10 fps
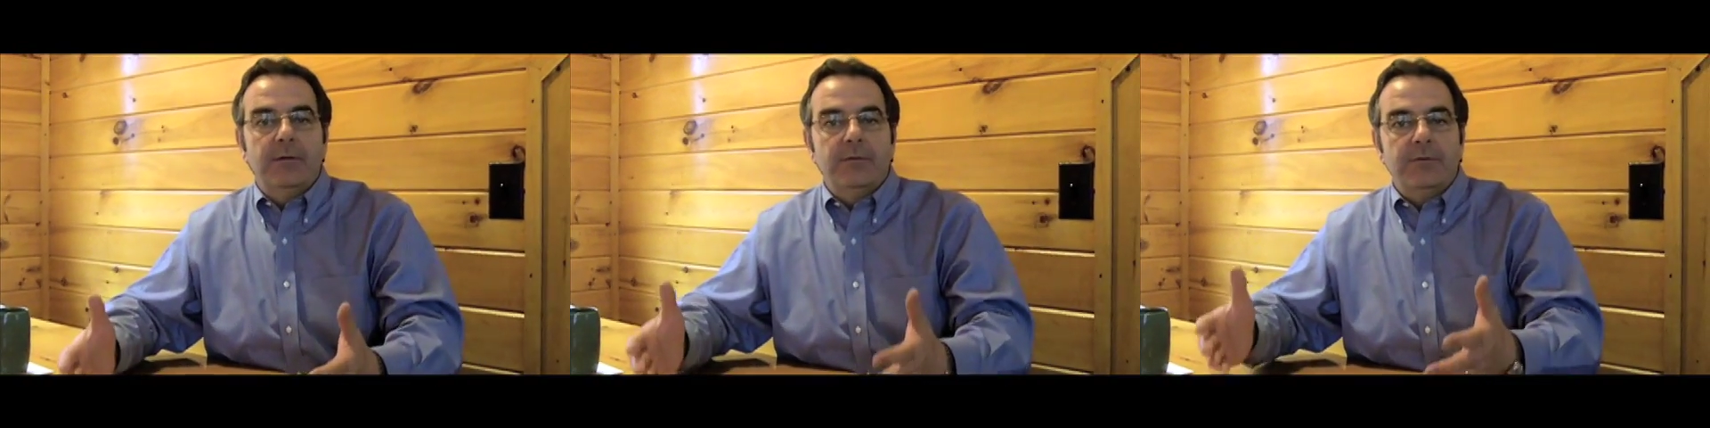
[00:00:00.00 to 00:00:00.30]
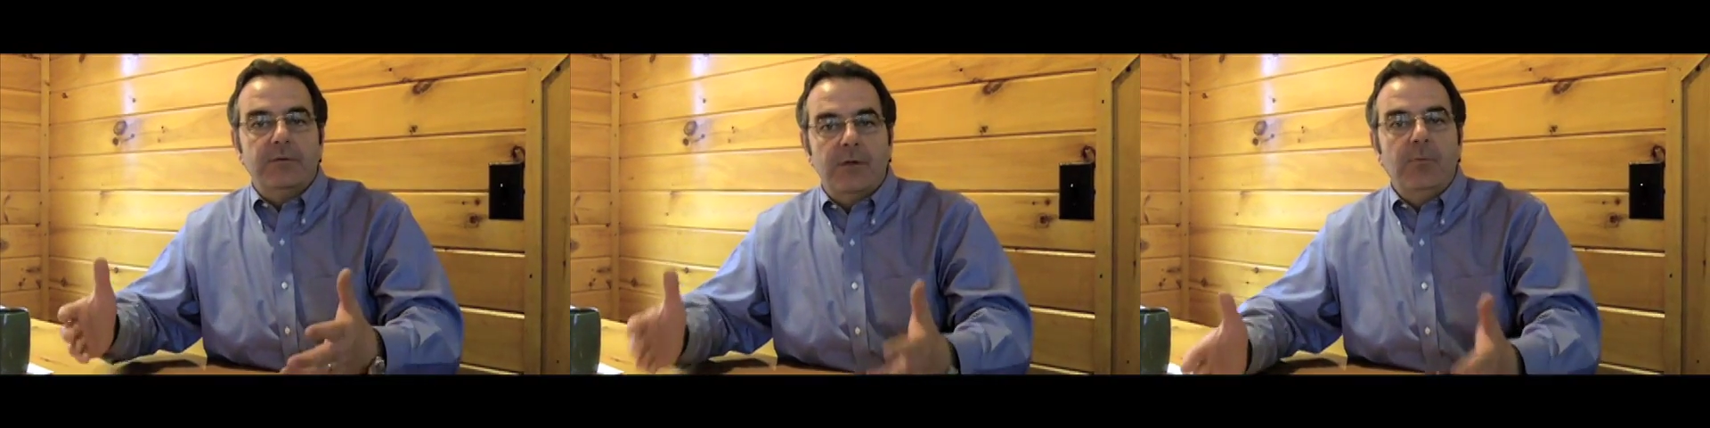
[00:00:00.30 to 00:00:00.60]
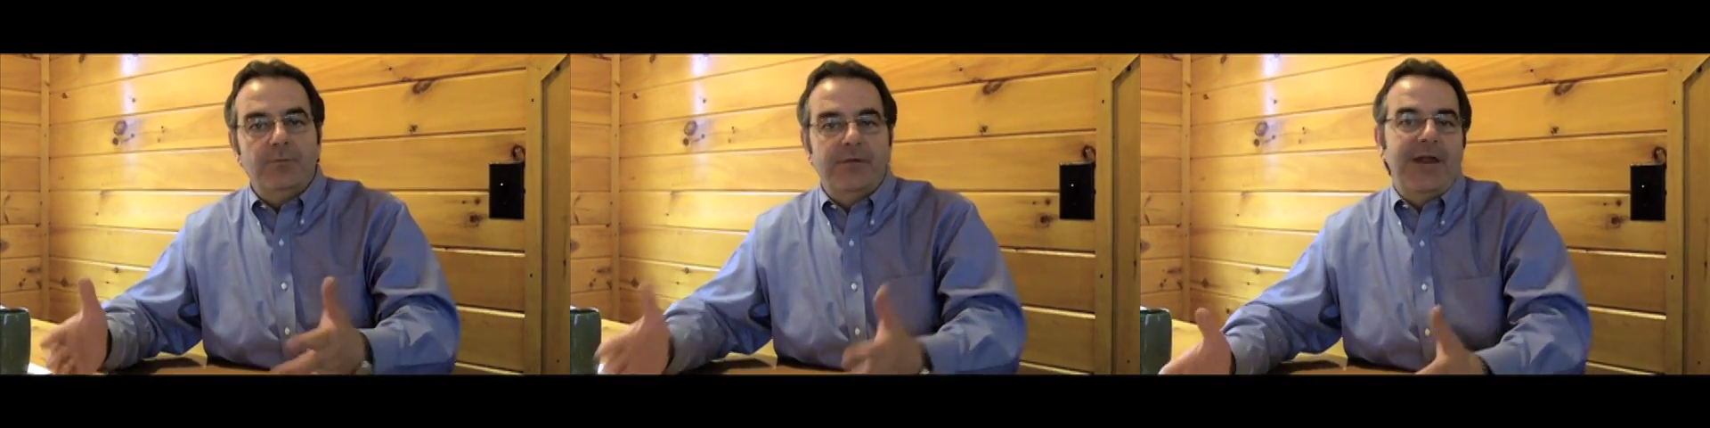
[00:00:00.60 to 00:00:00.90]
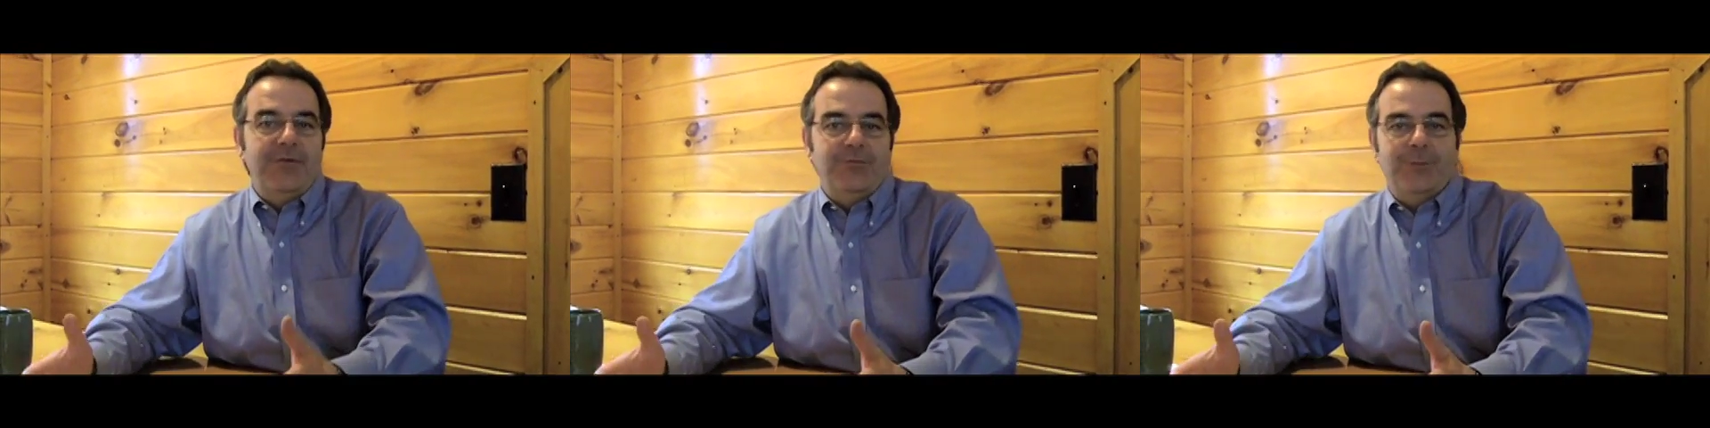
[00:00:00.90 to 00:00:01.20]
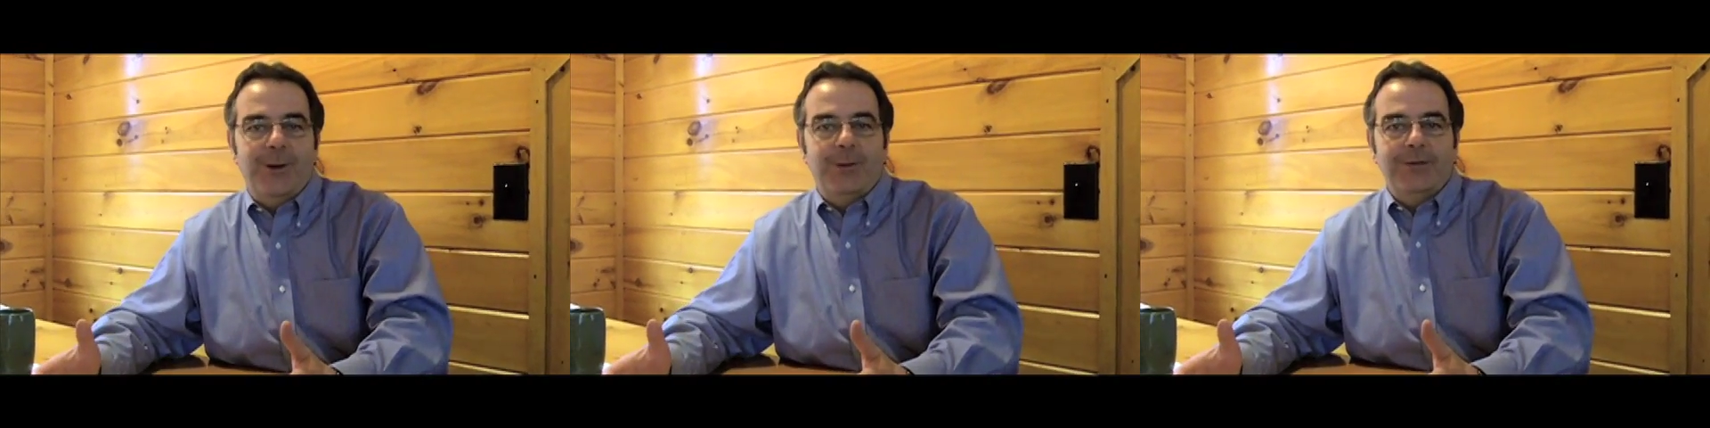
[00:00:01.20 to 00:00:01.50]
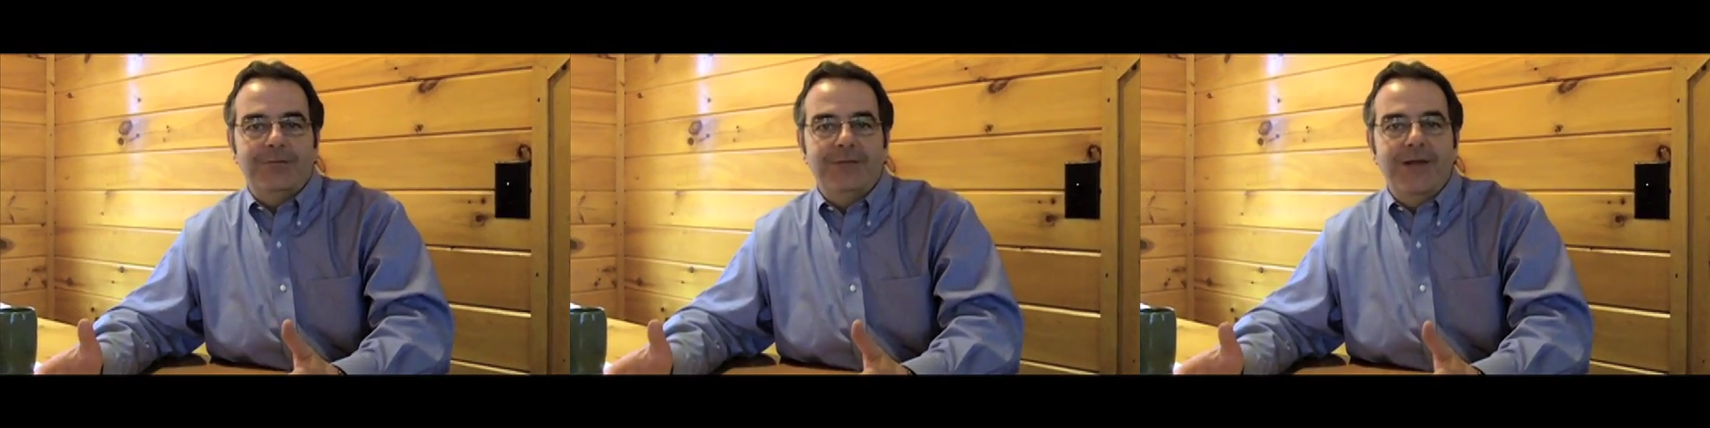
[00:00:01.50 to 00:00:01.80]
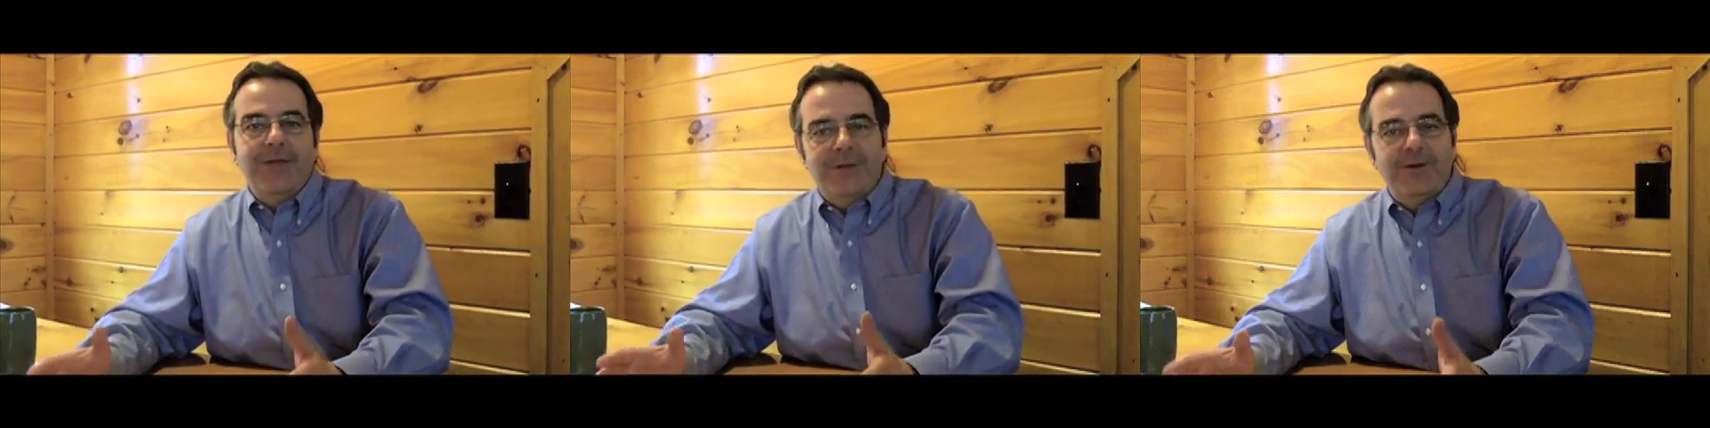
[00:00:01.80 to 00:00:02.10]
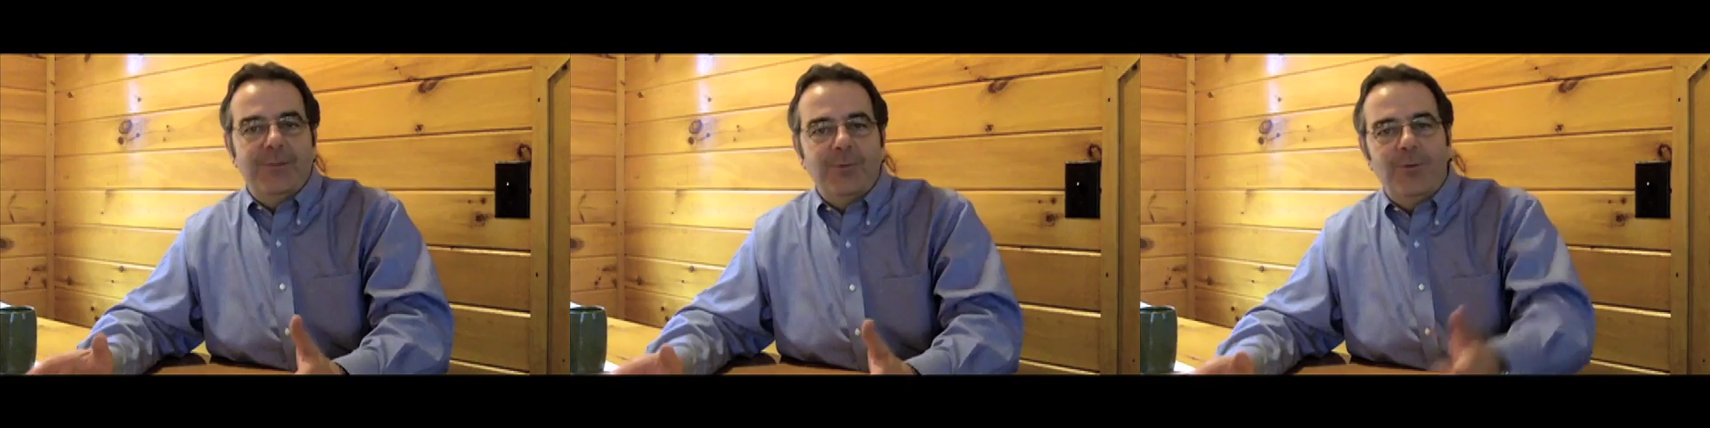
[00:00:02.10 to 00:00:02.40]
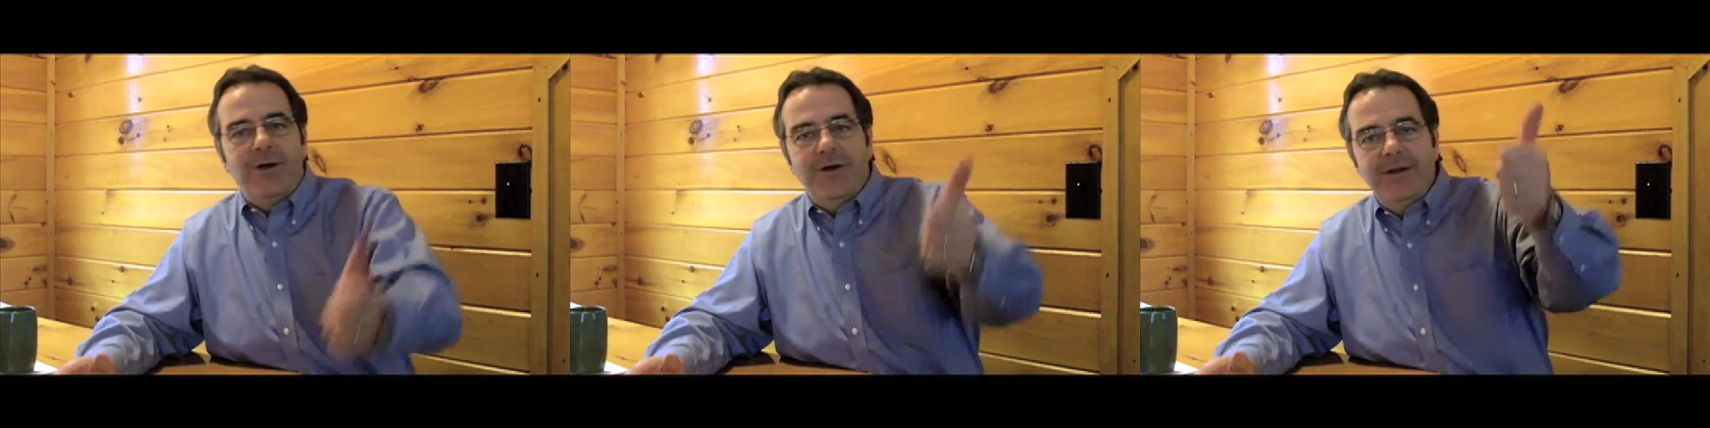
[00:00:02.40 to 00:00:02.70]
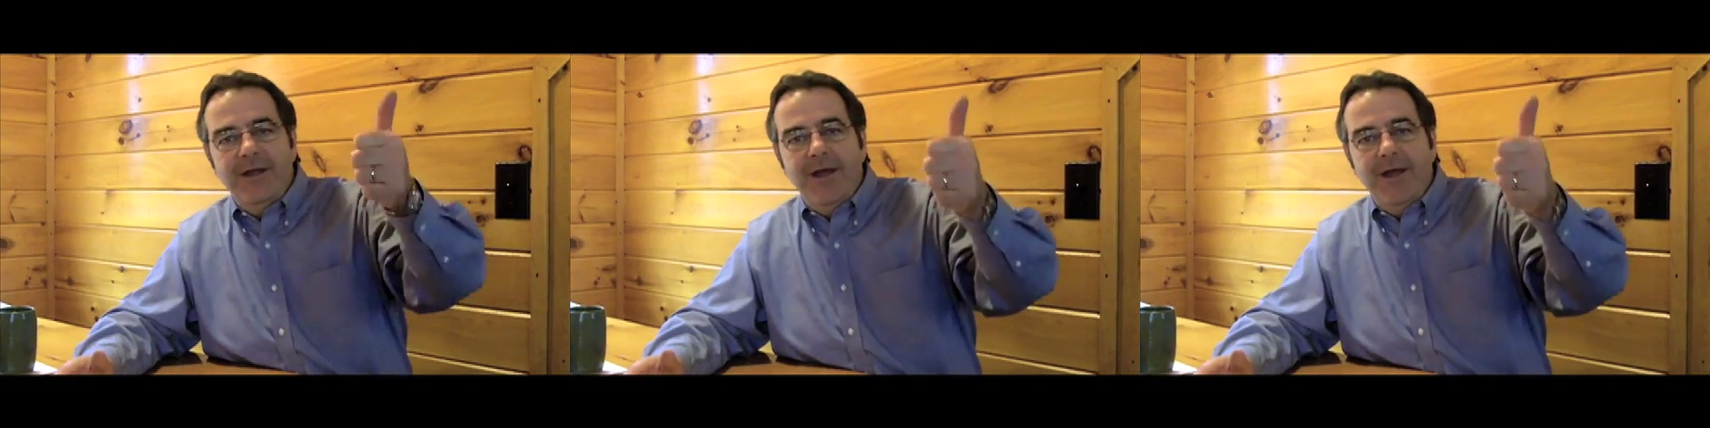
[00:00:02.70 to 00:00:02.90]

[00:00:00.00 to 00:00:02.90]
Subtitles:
the global financial markets that, number one,